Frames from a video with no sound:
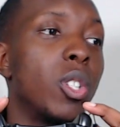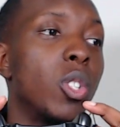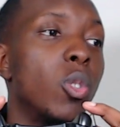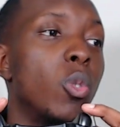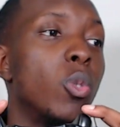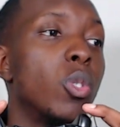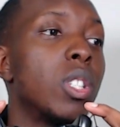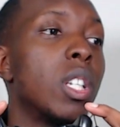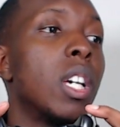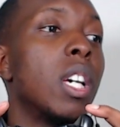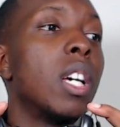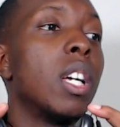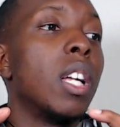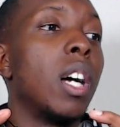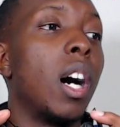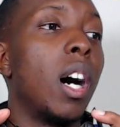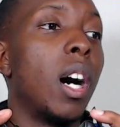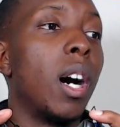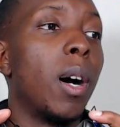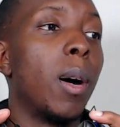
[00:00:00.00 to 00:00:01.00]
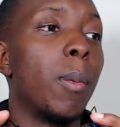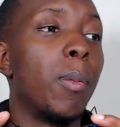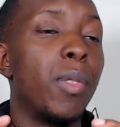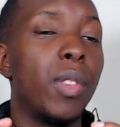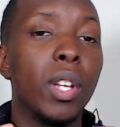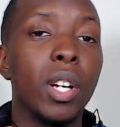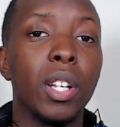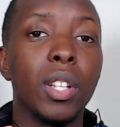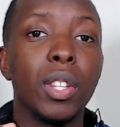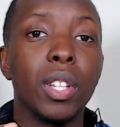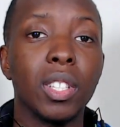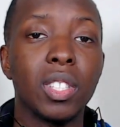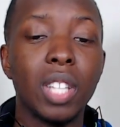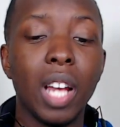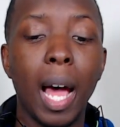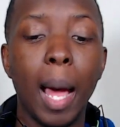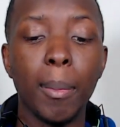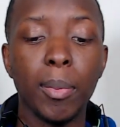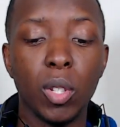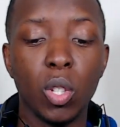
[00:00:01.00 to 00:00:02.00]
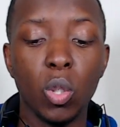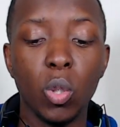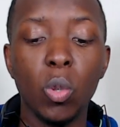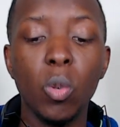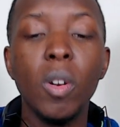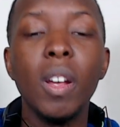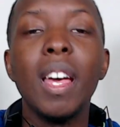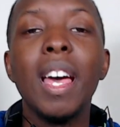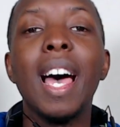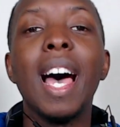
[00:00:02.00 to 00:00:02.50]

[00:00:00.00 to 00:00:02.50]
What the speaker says: use the top 2.